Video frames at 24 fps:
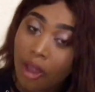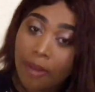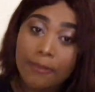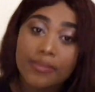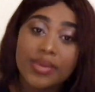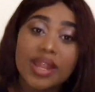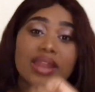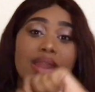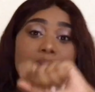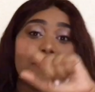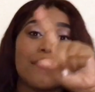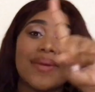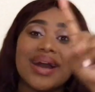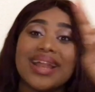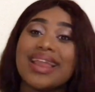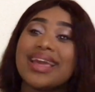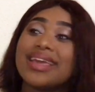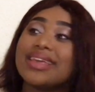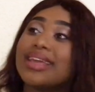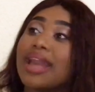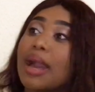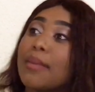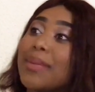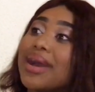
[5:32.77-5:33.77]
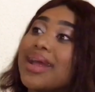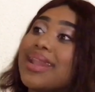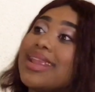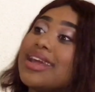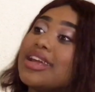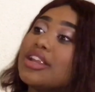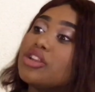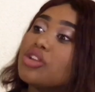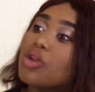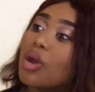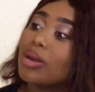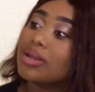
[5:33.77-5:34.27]
Mun in a balaika
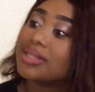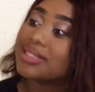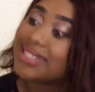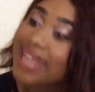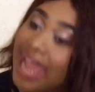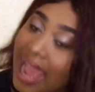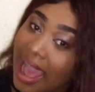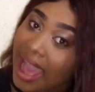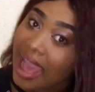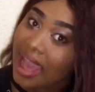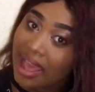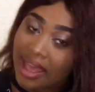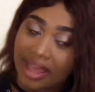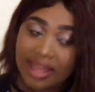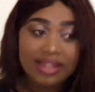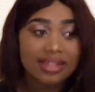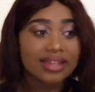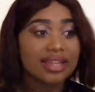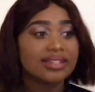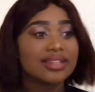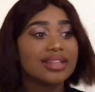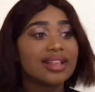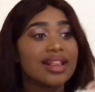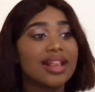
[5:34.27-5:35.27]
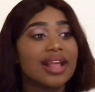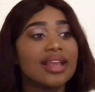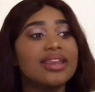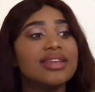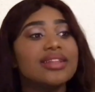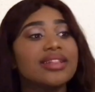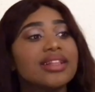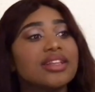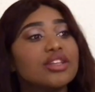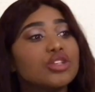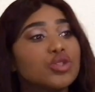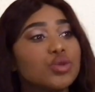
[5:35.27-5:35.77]
malendo da that didn't tell
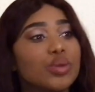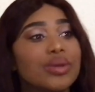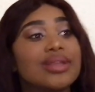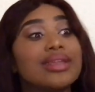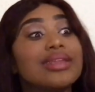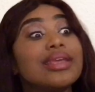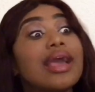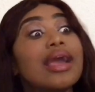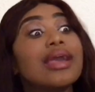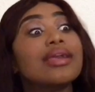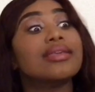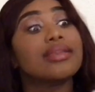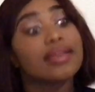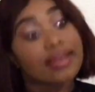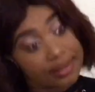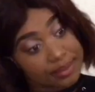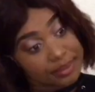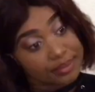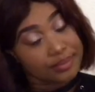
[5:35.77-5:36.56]
it is when yak.